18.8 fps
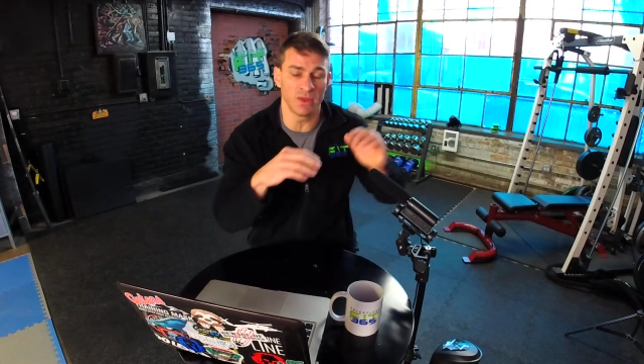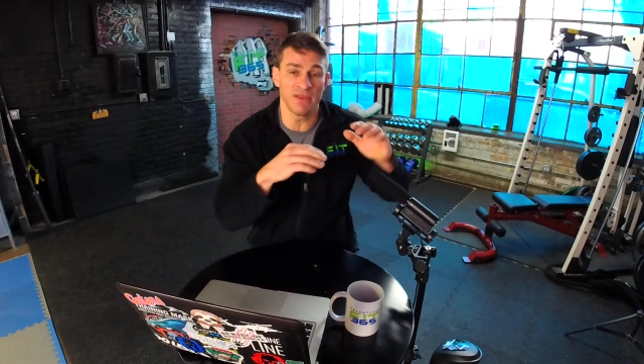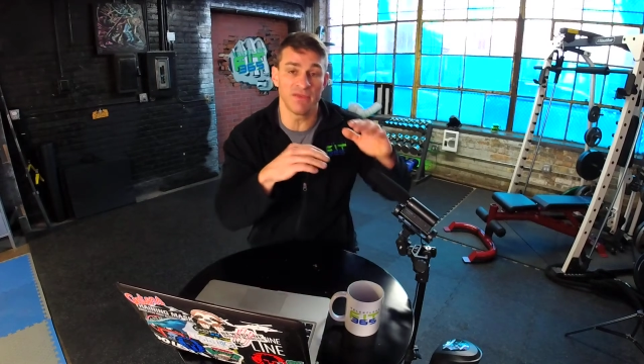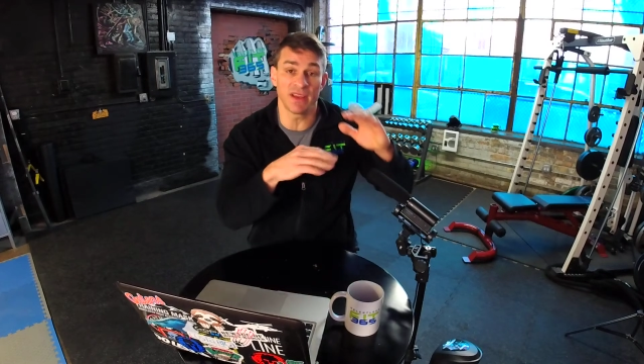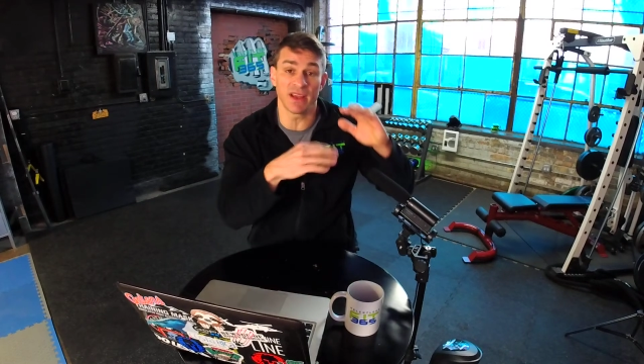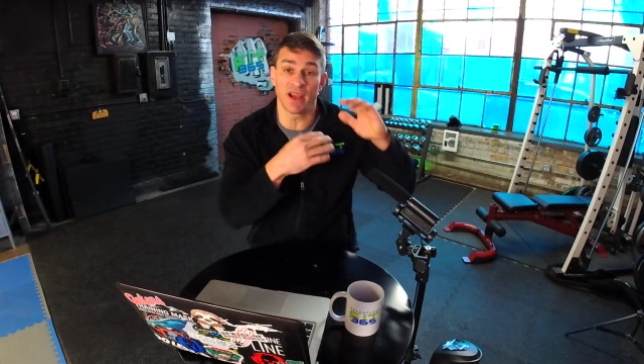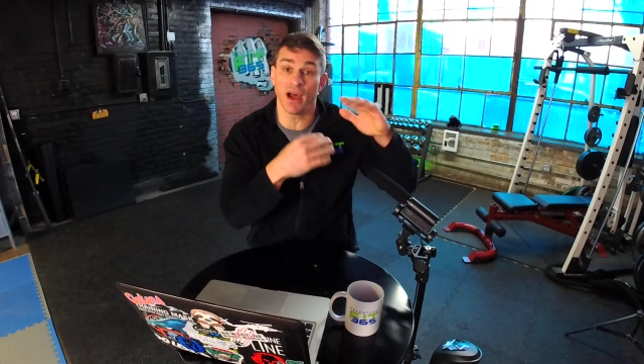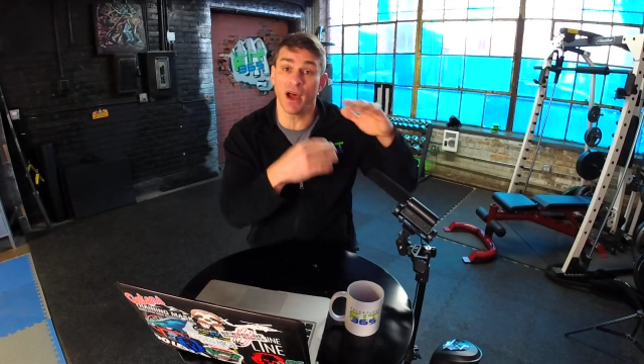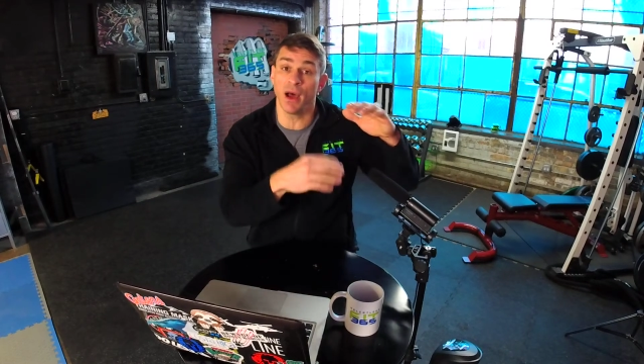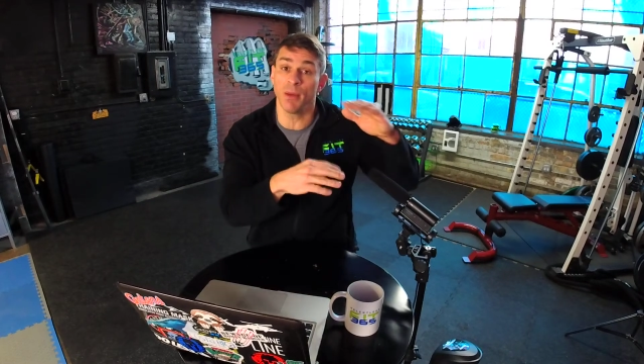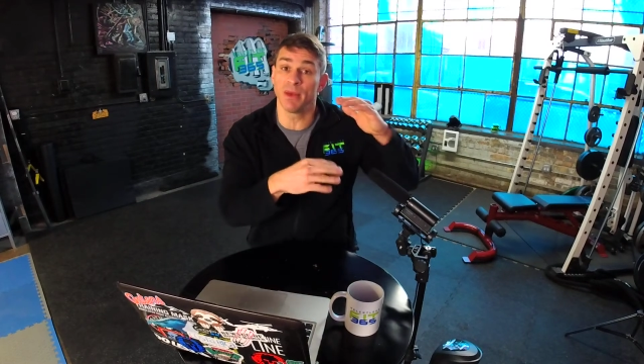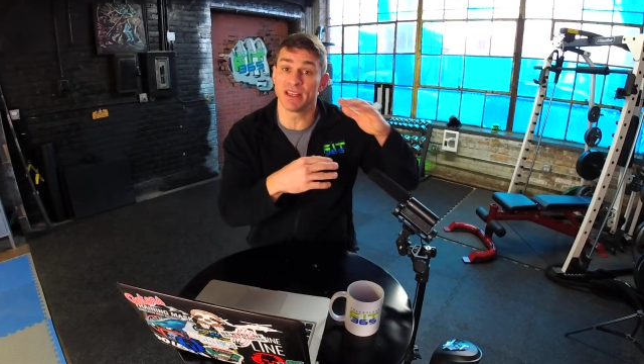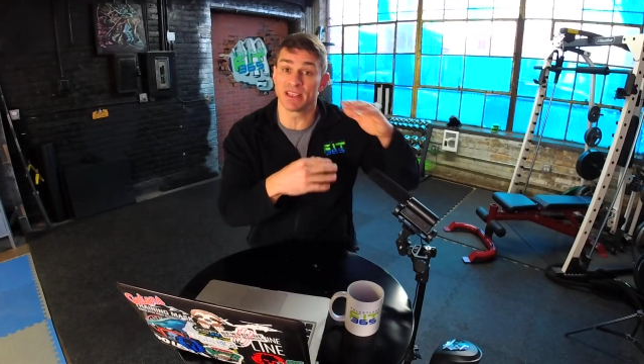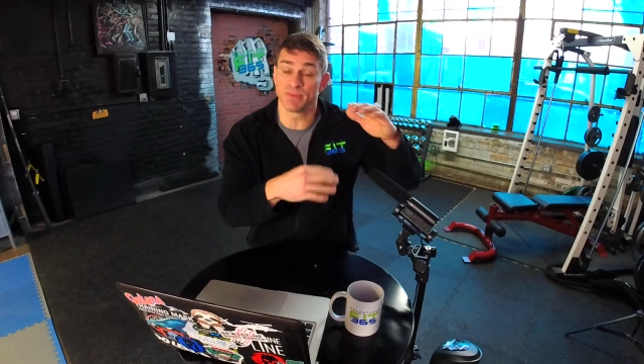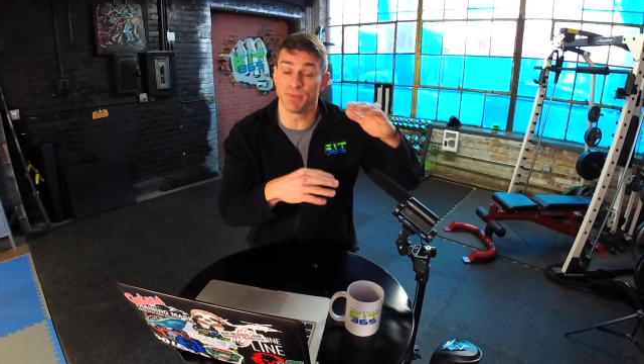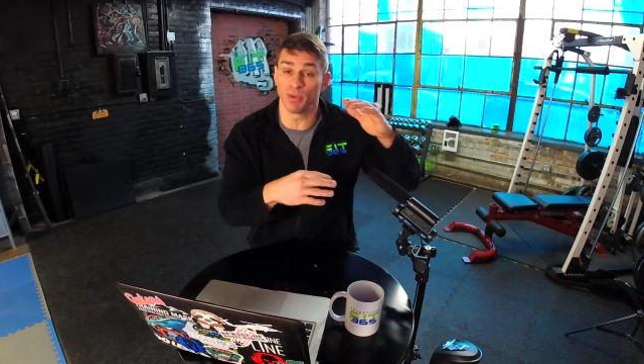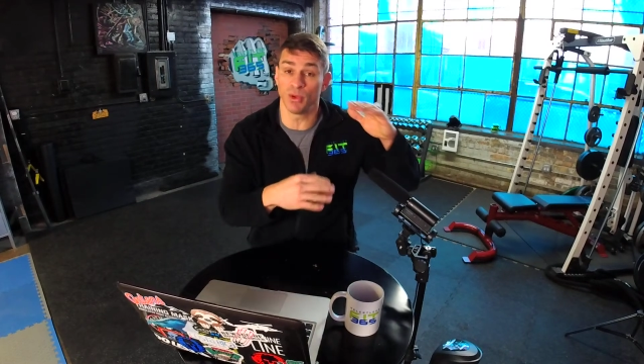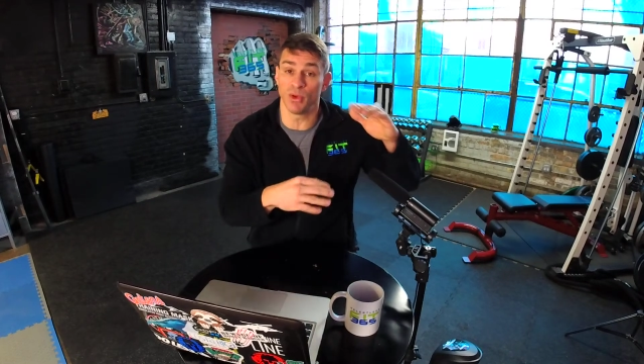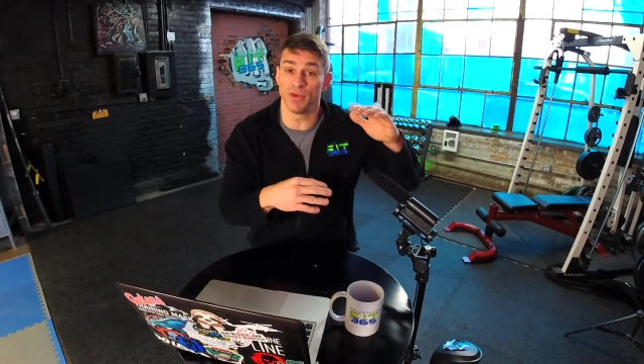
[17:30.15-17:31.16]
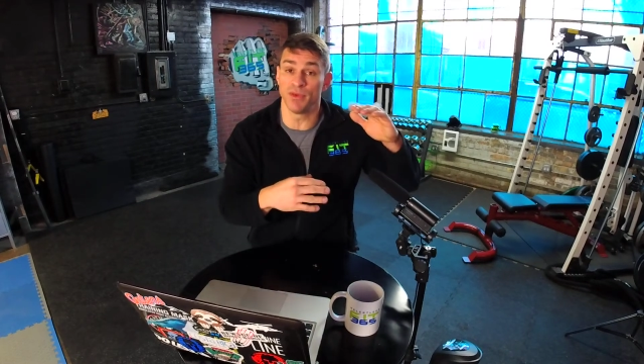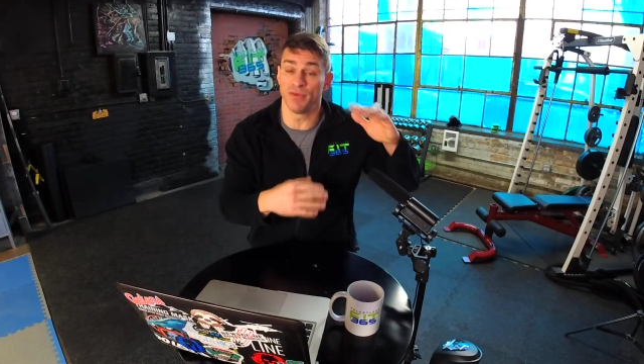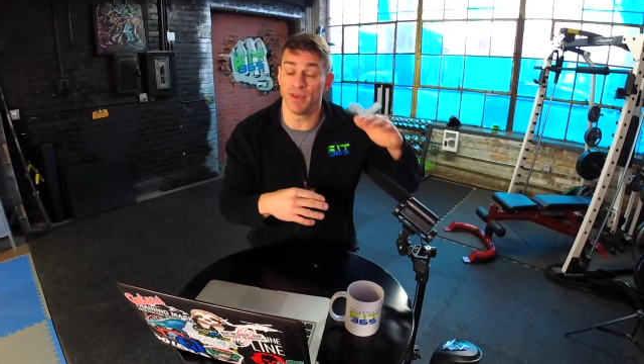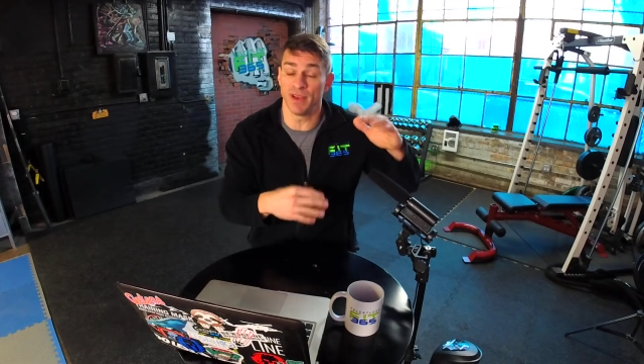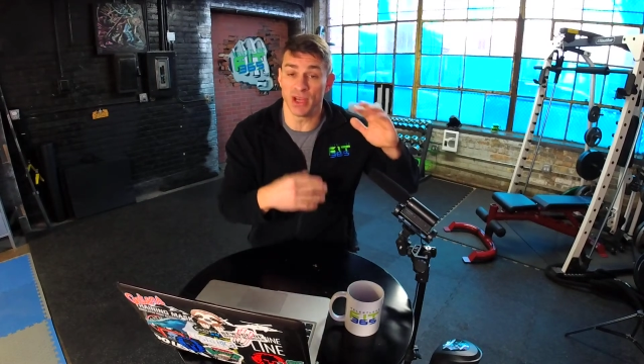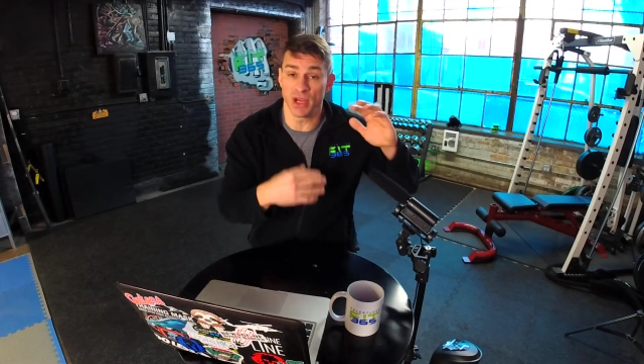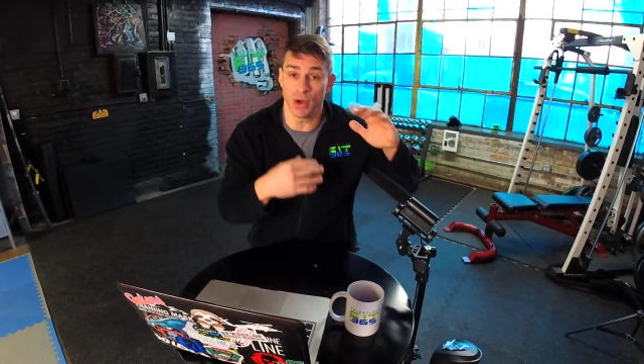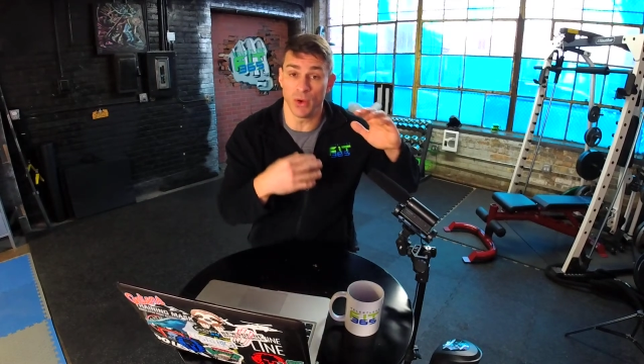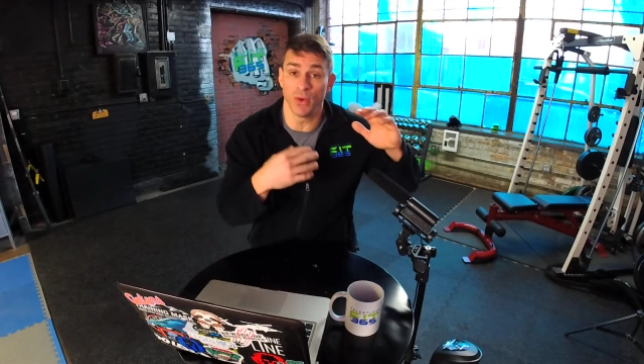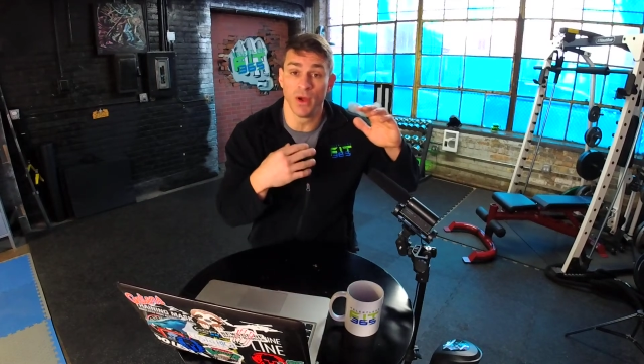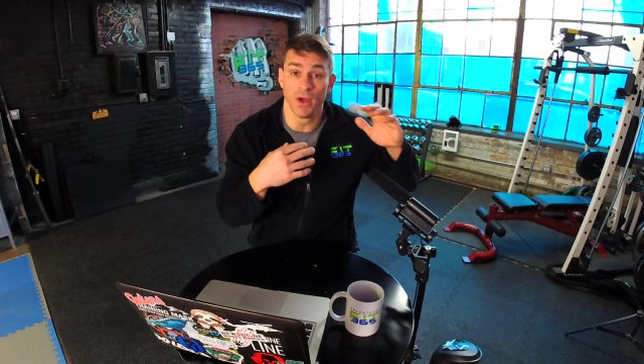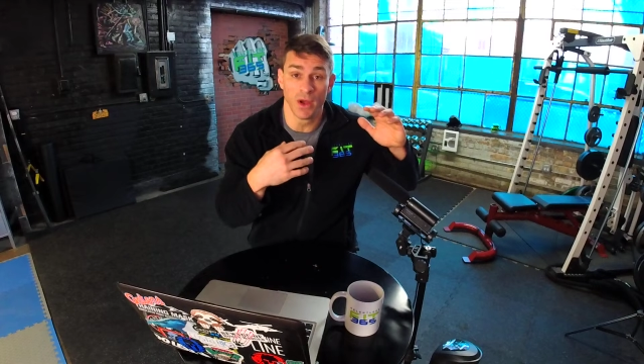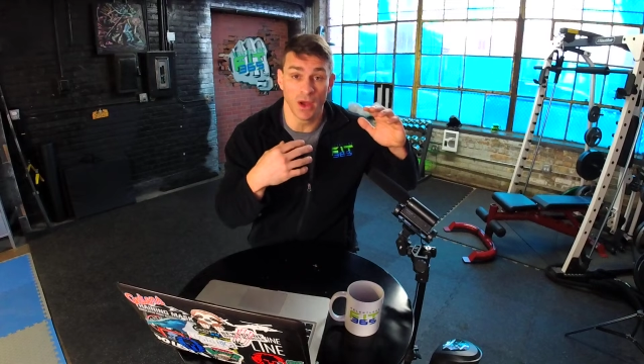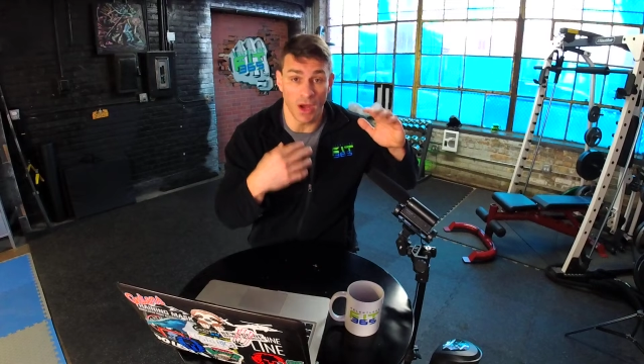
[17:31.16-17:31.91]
leaving comments below the video